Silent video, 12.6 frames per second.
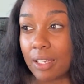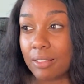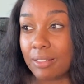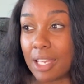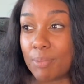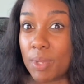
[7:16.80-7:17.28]

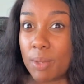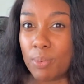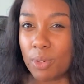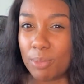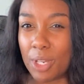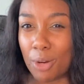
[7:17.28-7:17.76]
like
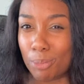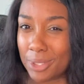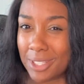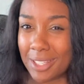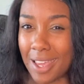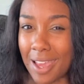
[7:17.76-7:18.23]
people will be
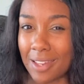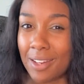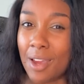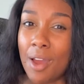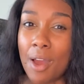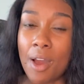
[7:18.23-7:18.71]
open to that,
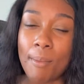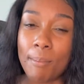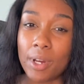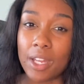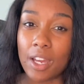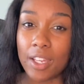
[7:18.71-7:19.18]

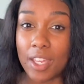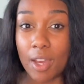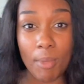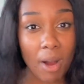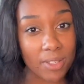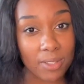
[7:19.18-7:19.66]
but
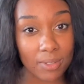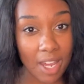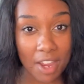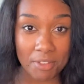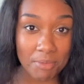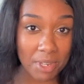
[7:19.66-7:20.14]
him also
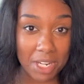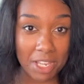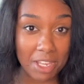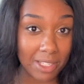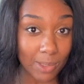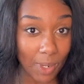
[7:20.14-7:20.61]

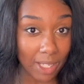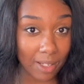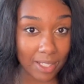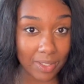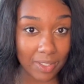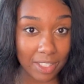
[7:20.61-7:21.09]
documenting his weight
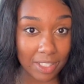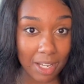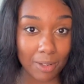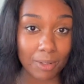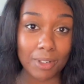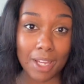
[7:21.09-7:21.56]
loss on the
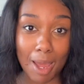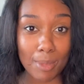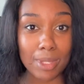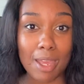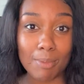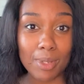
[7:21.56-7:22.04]
channel,
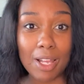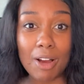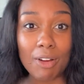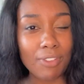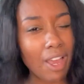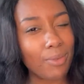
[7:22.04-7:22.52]
comment that
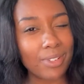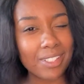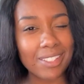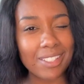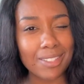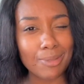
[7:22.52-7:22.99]
below if y'all want
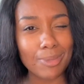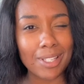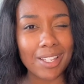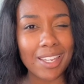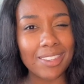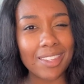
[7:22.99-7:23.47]
to see
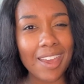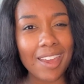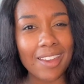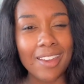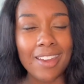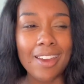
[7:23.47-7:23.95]
something like
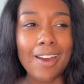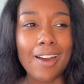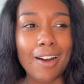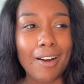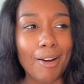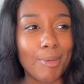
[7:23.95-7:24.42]
that.
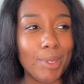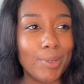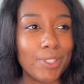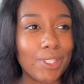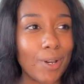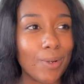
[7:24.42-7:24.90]
It
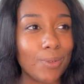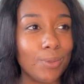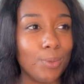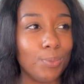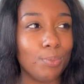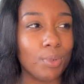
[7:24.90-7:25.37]
will
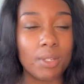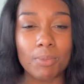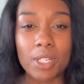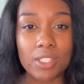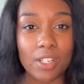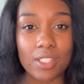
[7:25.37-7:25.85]
show pretty
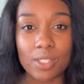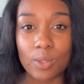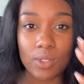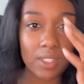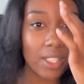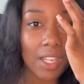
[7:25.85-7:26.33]
much us
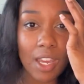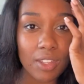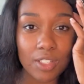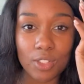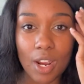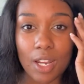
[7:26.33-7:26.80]

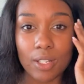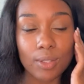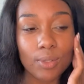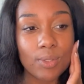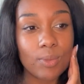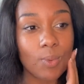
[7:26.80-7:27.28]
together trying to
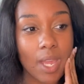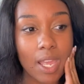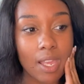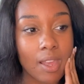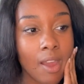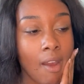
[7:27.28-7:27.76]
lose
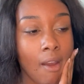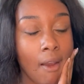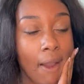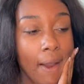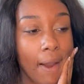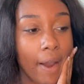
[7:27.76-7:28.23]
weight.
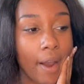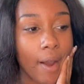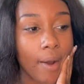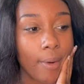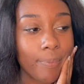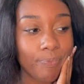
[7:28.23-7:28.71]

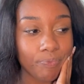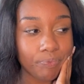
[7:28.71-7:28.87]
But